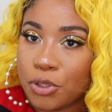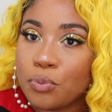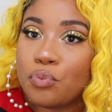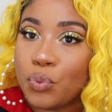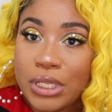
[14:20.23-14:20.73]
You
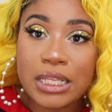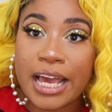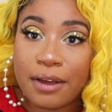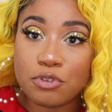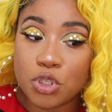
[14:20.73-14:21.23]
really
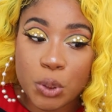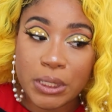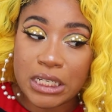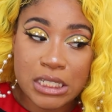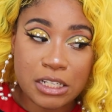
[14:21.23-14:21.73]
have to show
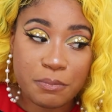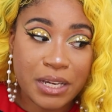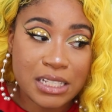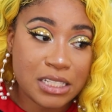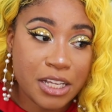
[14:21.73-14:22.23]
initiative,
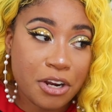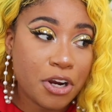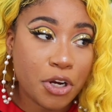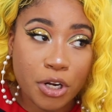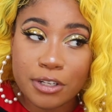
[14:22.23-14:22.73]
because there
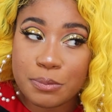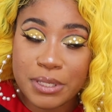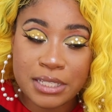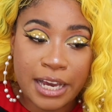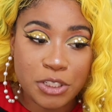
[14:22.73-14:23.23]
are girls
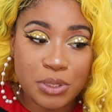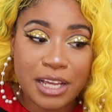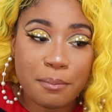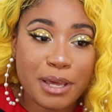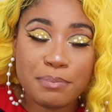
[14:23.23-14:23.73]
beside you
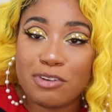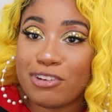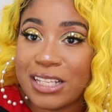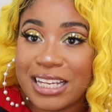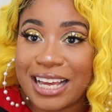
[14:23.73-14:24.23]
that might be
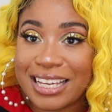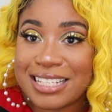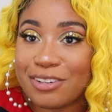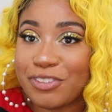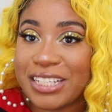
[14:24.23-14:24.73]
really
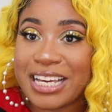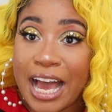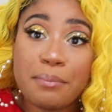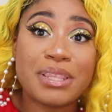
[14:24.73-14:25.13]
nice and really kind,